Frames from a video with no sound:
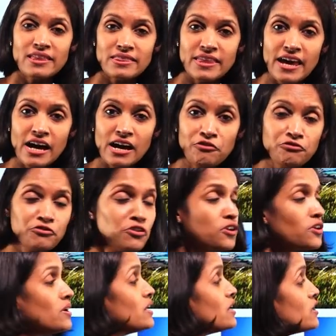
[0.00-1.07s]

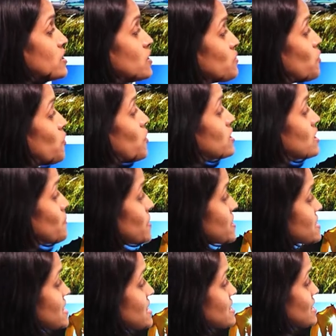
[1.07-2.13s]
Therefore, the water
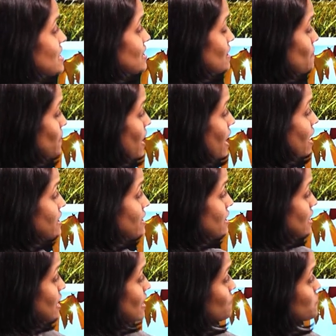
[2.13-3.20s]
present in the plant
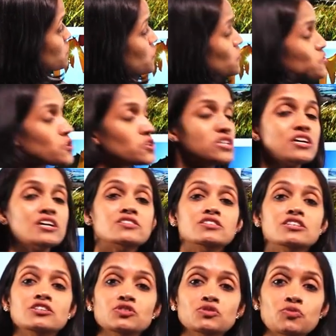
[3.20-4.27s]
leaves also turns
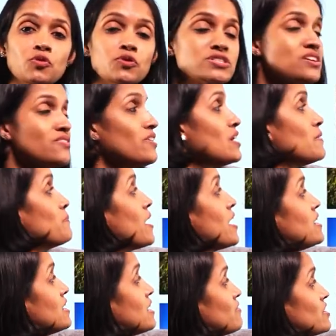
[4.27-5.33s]
into water vapor
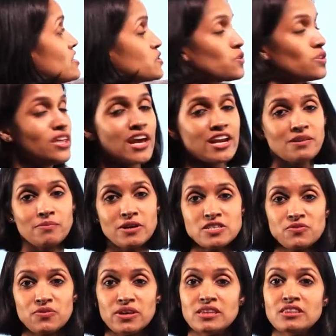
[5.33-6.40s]
and given to the
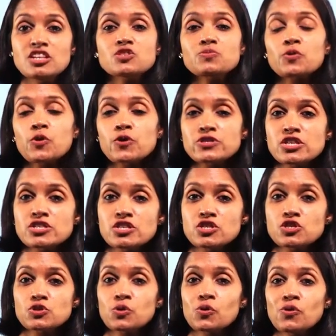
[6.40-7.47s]
atmosphere. This process
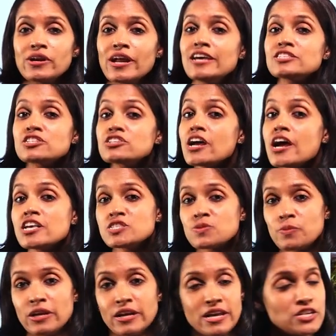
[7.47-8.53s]
is known as
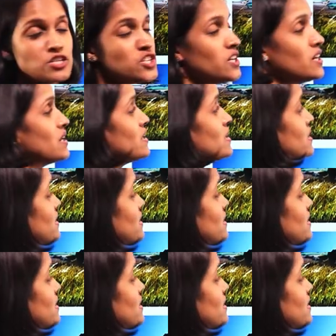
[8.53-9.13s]
transpiration.